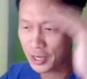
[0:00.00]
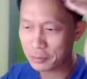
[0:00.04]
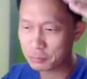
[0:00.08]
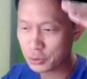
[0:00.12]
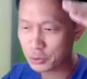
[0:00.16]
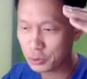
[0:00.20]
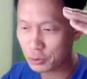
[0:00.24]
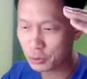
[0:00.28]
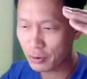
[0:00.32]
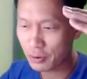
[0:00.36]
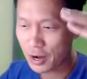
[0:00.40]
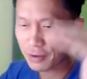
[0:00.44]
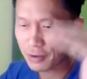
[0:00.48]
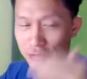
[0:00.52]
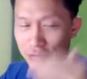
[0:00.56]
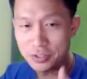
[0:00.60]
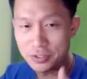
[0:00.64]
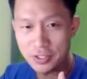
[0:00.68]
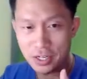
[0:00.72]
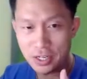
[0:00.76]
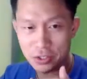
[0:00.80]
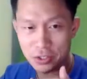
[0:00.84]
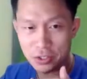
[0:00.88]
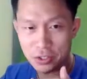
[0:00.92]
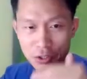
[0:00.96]
blue graph is
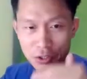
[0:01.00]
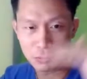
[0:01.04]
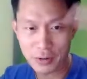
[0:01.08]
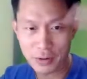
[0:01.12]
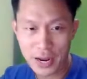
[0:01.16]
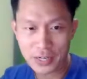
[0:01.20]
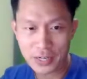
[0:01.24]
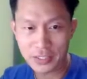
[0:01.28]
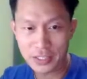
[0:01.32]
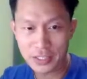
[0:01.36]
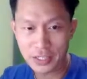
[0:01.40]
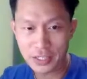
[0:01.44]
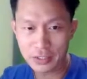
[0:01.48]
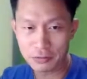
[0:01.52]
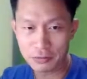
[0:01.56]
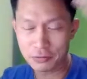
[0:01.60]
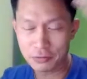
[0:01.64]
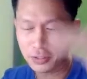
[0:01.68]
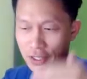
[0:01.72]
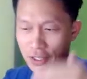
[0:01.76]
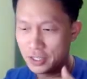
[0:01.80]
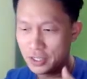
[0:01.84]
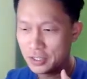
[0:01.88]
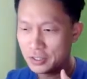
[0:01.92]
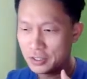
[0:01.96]
actually React Native,
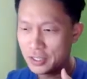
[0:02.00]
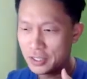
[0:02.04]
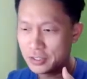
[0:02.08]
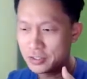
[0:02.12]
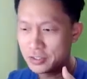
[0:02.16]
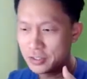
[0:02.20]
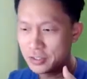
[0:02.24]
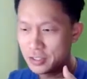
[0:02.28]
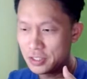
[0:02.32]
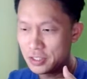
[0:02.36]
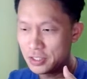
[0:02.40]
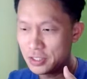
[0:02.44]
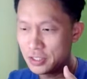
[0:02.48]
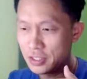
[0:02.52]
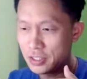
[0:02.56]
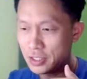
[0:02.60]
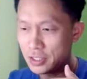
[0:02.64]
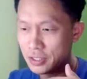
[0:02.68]
and that's the,